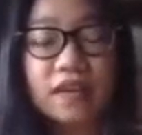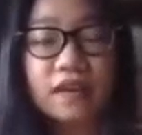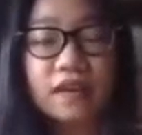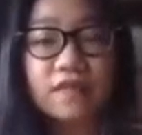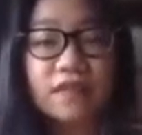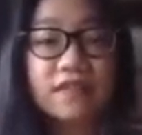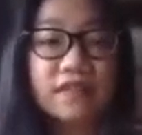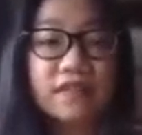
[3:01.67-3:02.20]
of
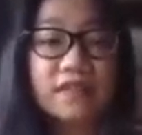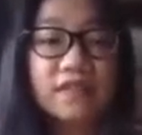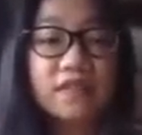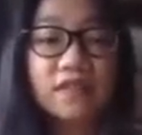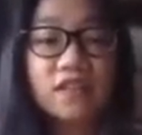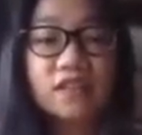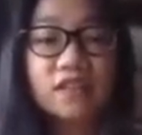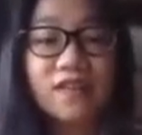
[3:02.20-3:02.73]
this thesis
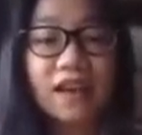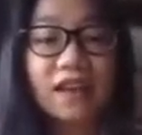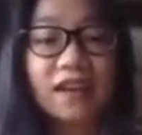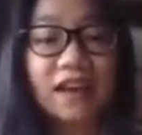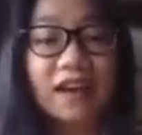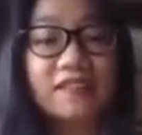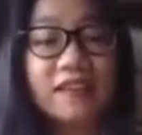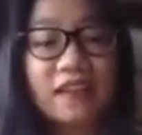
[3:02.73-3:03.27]
are to
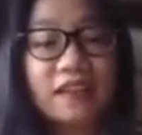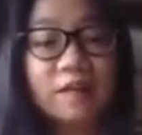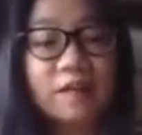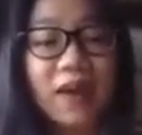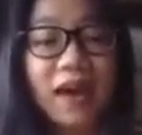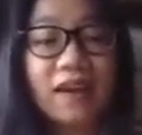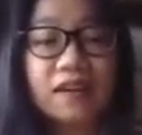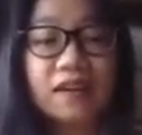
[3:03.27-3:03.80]
recognize any
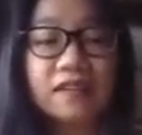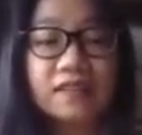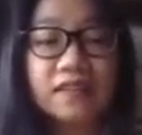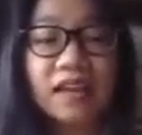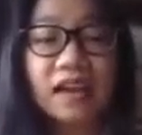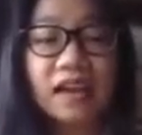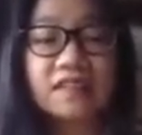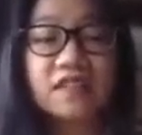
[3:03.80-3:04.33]
patterns in
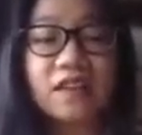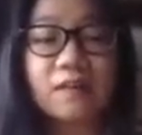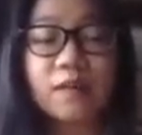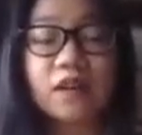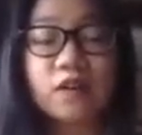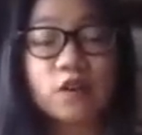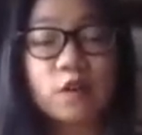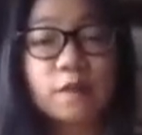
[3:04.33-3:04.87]

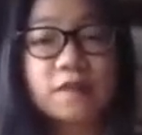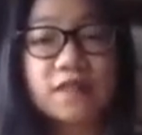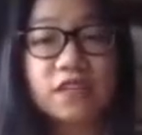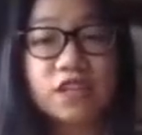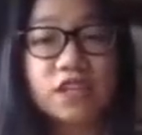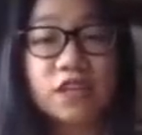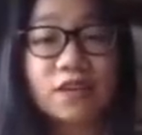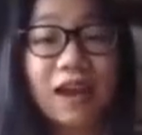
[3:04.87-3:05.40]
taxonomic groups and
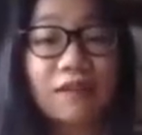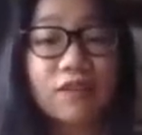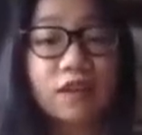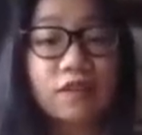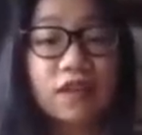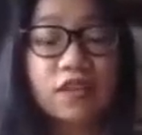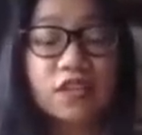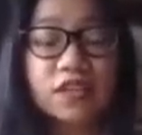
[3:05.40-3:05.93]
geographic
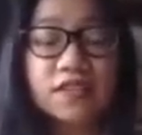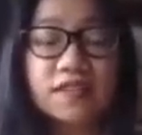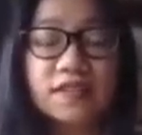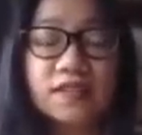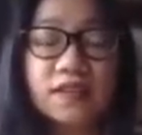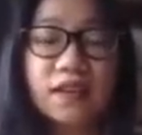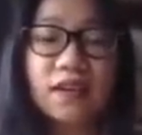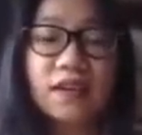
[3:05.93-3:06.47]
regions,
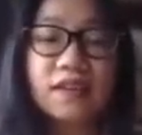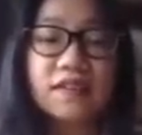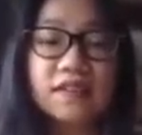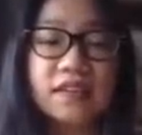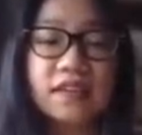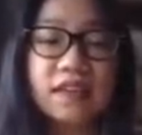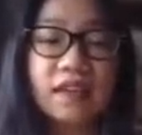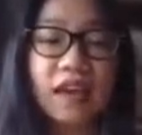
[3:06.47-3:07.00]

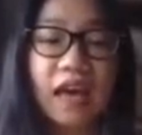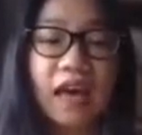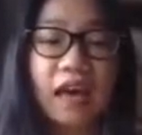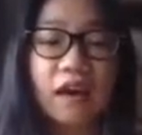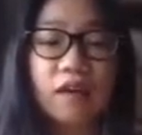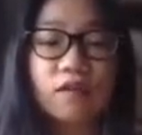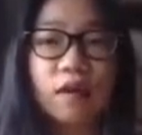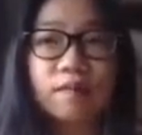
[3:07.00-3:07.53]
seeing
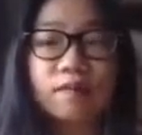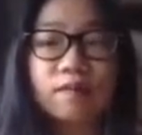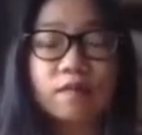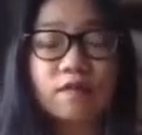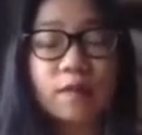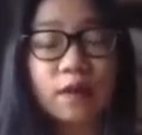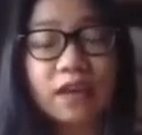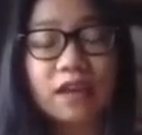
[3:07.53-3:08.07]
how
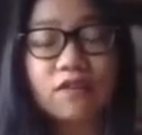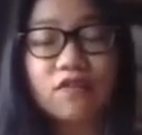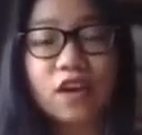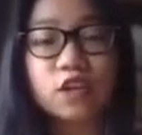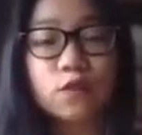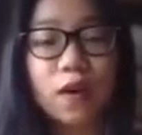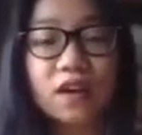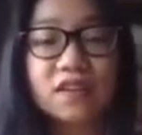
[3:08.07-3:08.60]
marine and
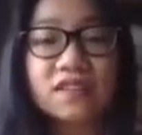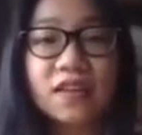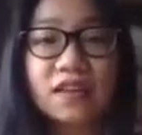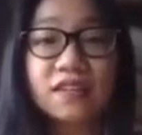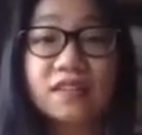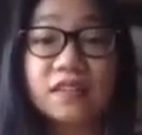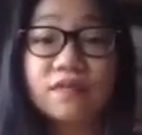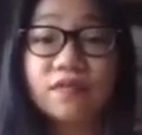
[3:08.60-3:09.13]
freshwater
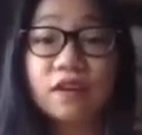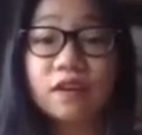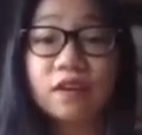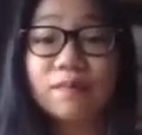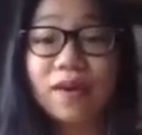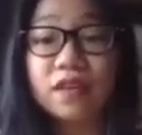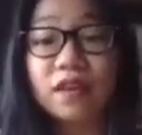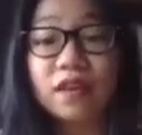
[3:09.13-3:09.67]
studies differ in
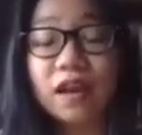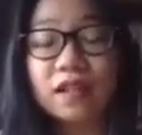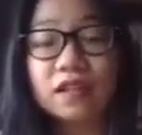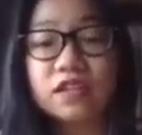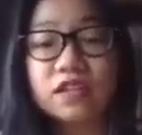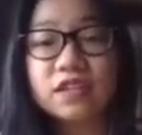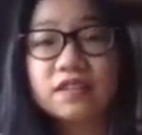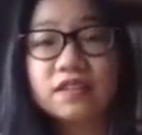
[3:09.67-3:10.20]

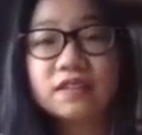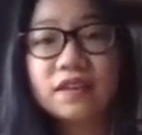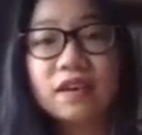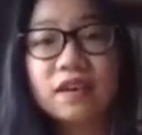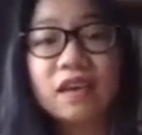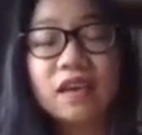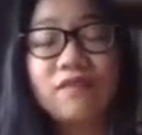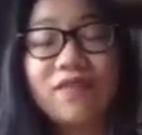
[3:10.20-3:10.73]
methodologies,
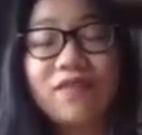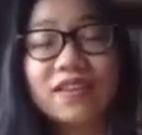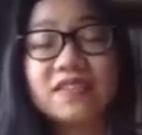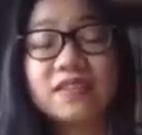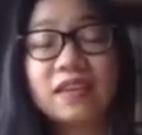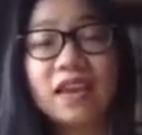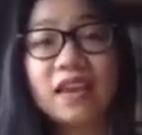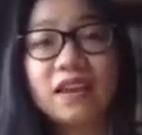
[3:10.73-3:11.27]

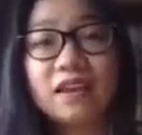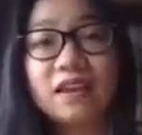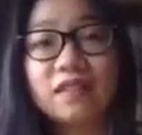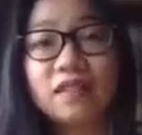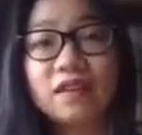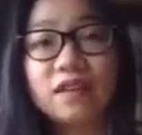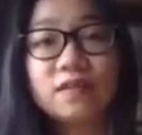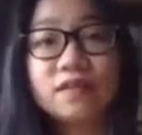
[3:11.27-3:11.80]
investigating
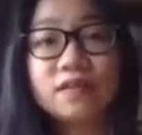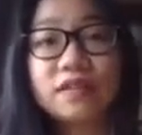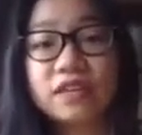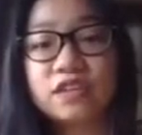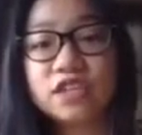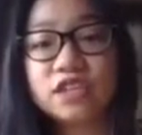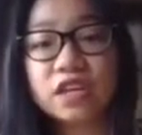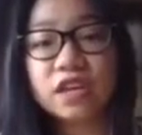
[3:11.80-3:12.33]
the
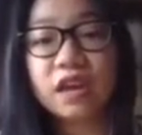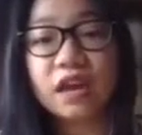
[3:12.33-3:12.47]
usage